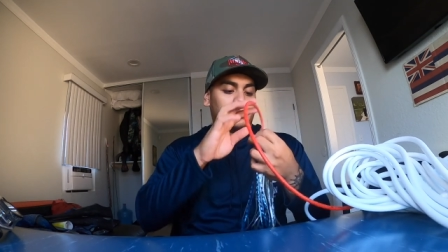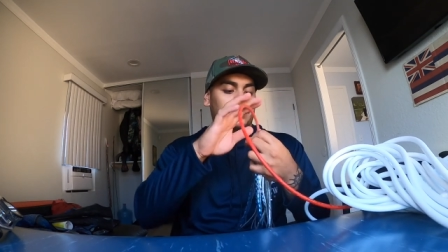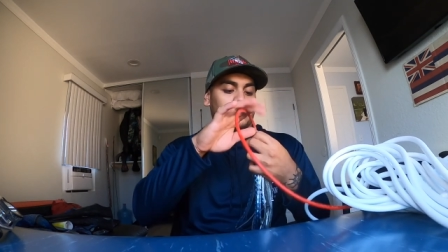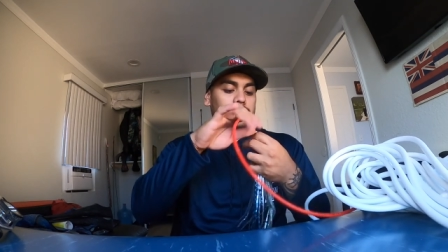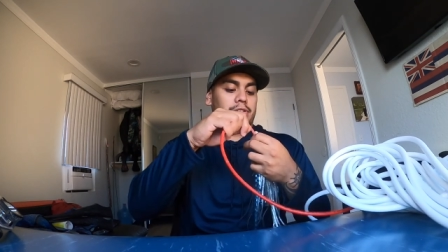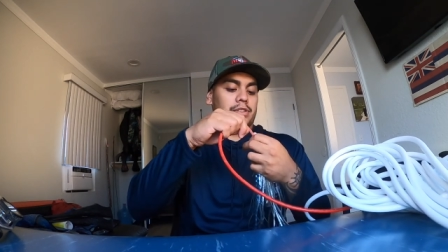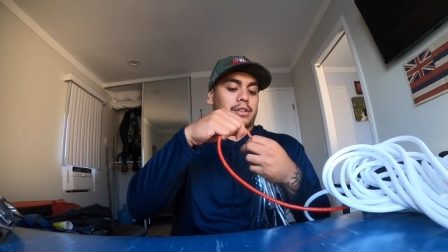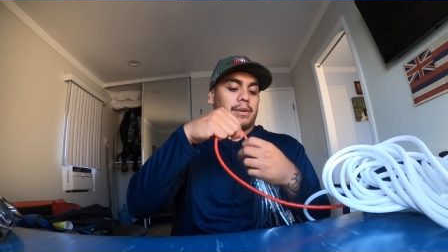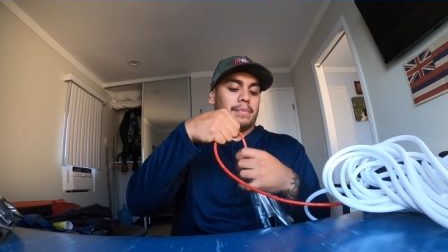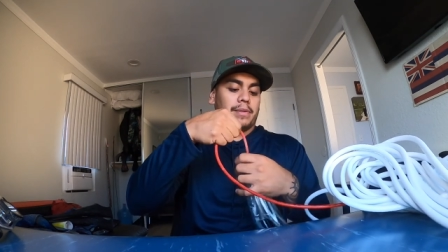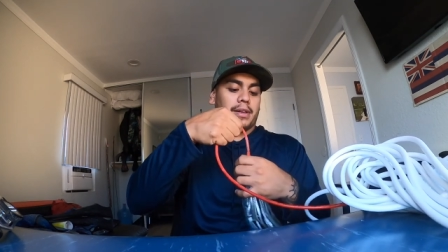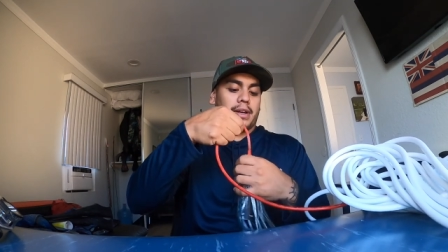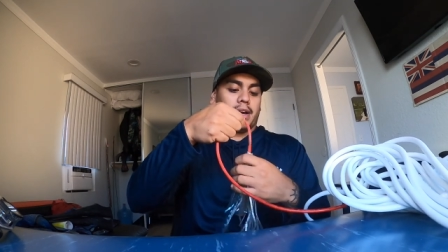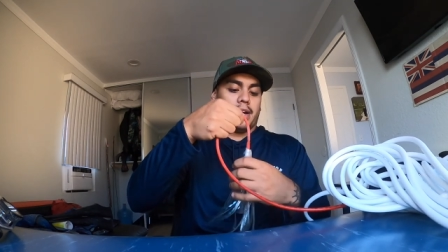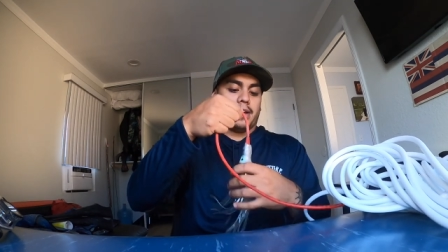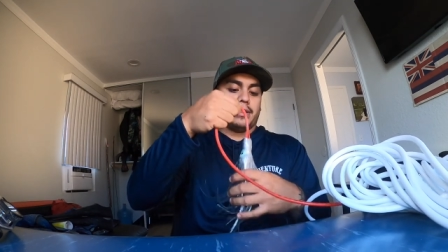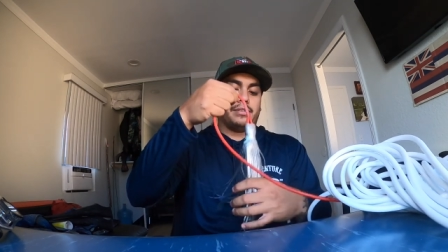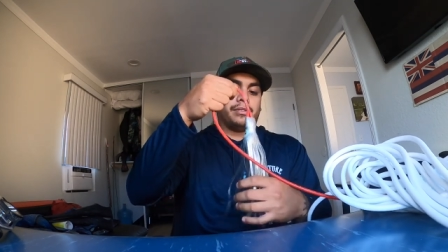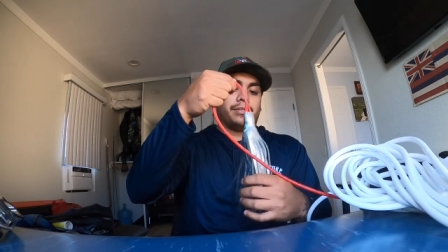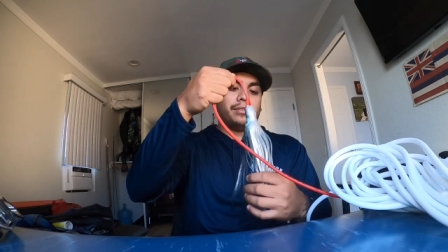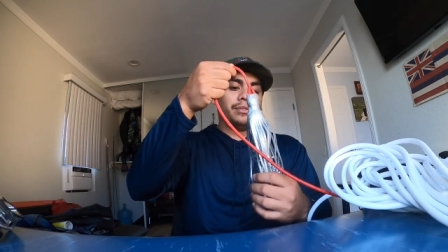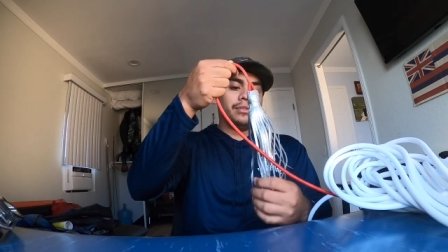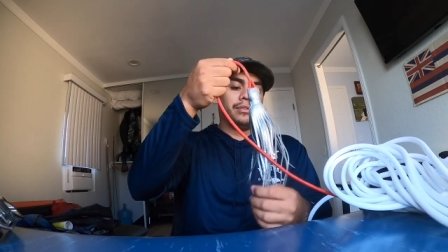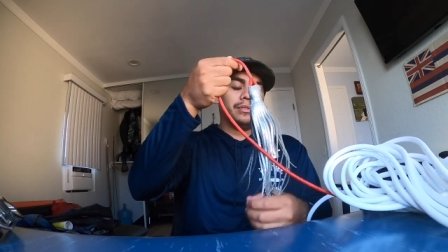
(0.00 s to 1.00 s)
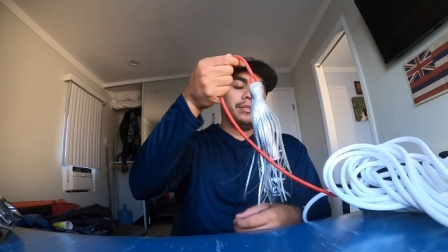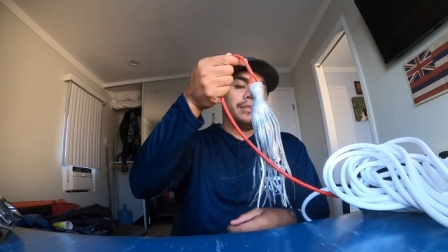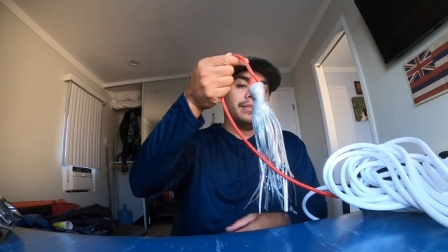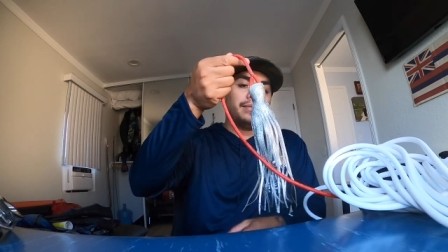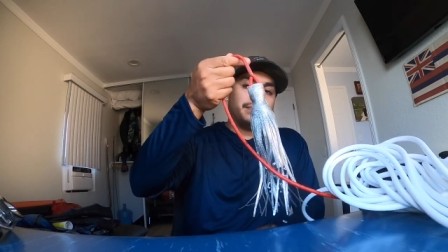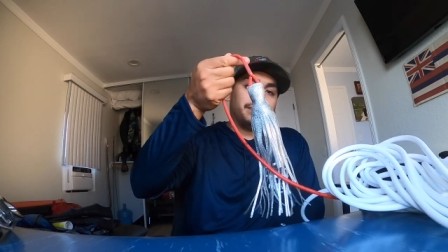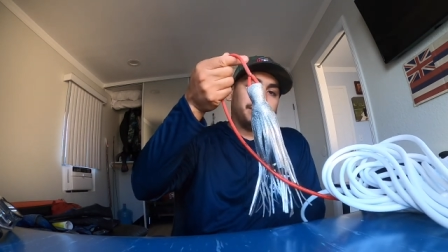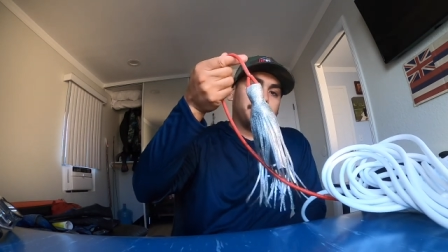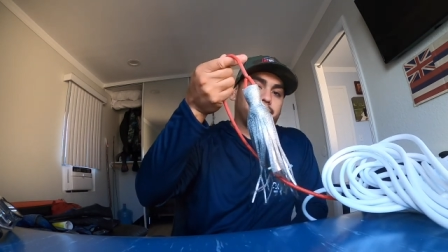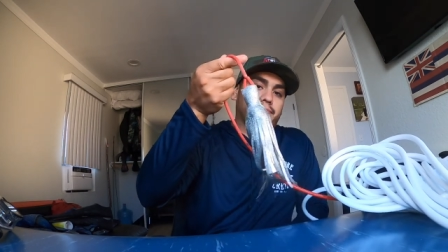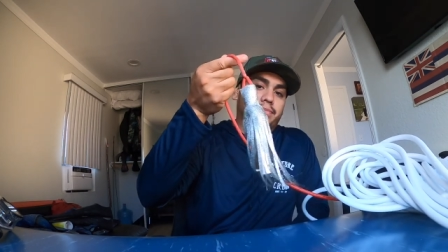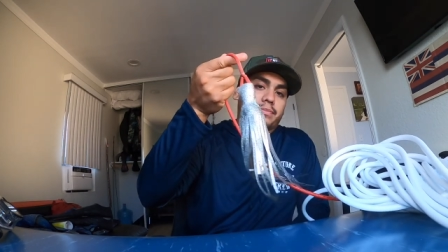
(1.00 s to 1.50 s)
So something I do
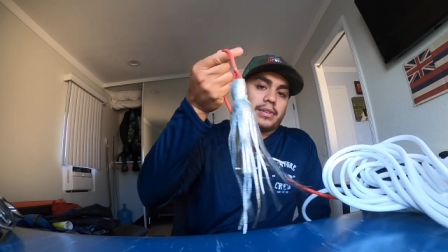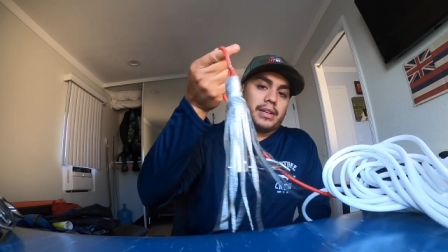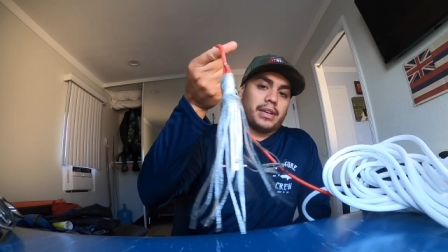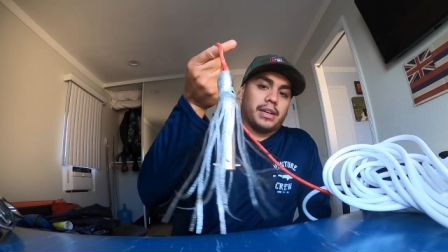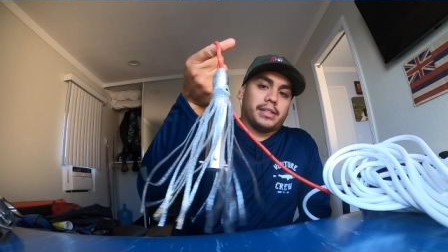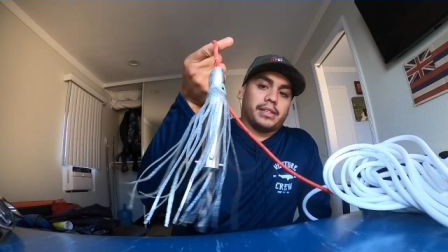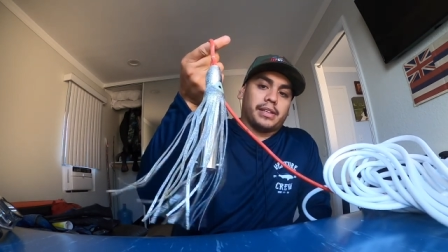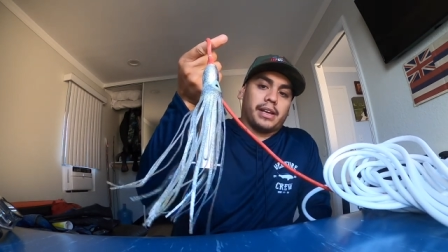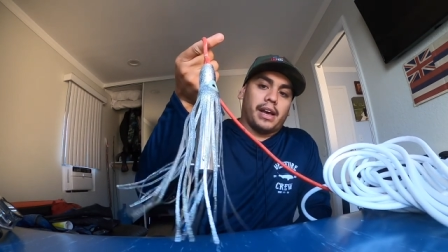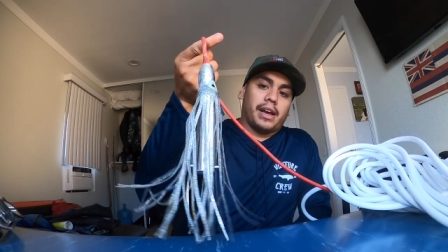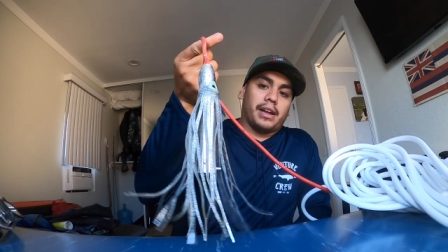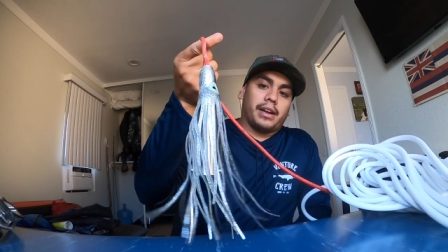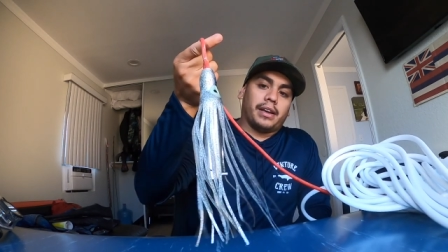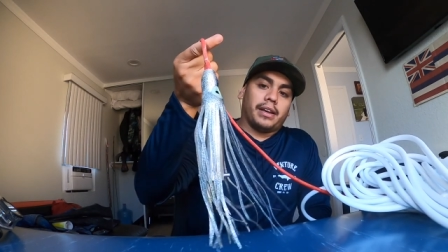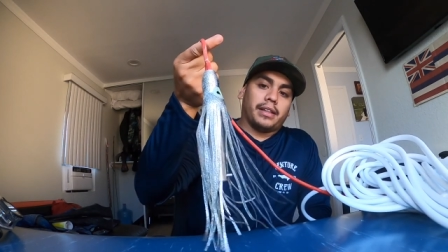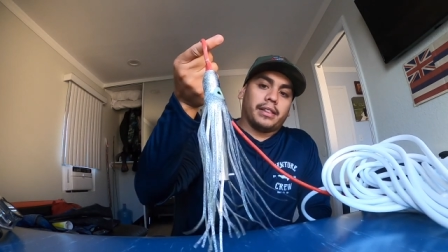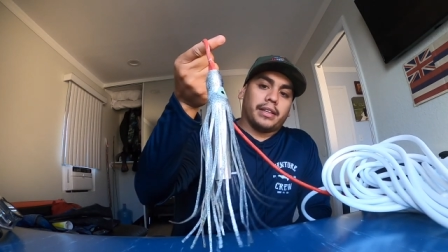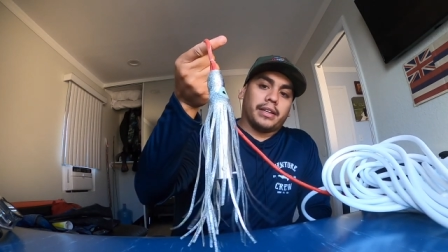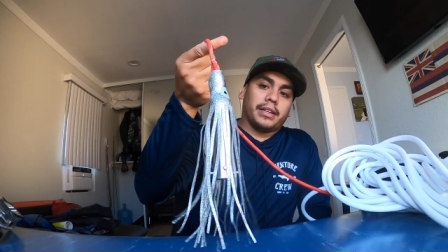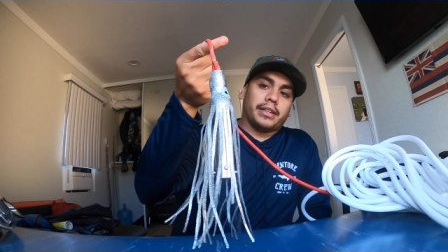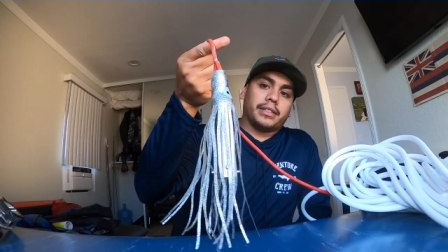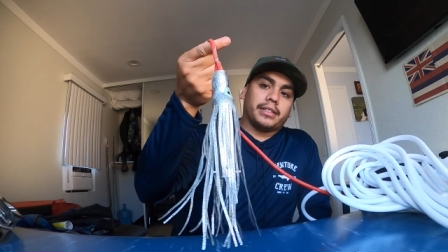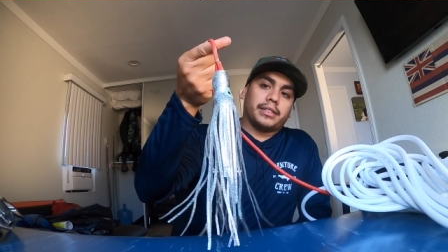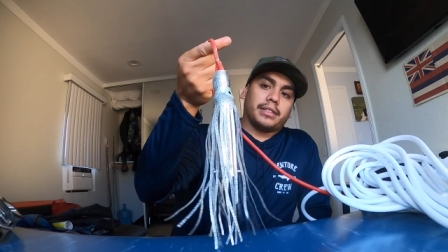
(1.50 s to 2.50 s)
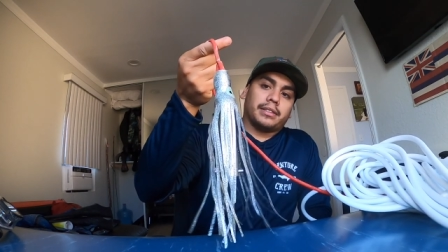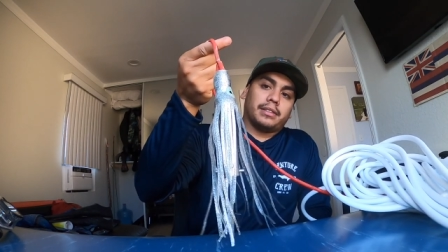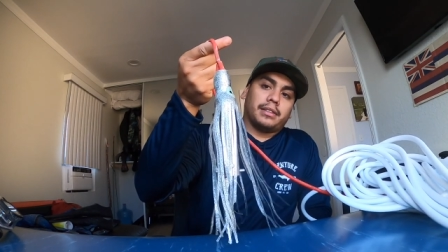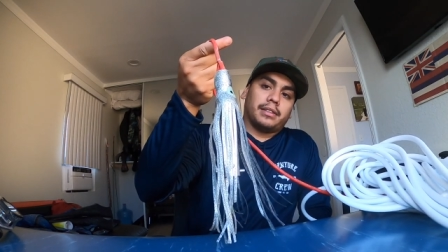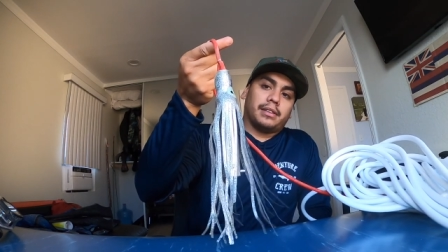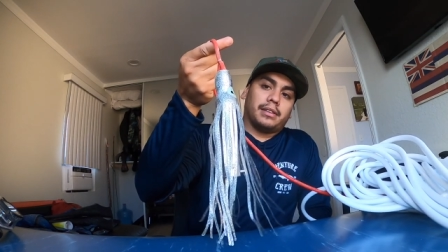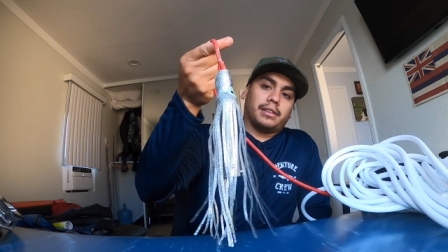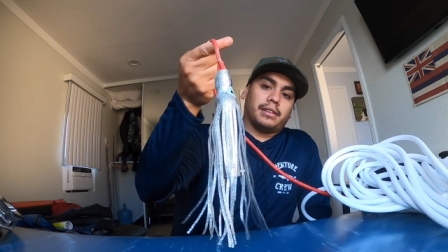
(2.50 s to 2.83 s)
is adding this,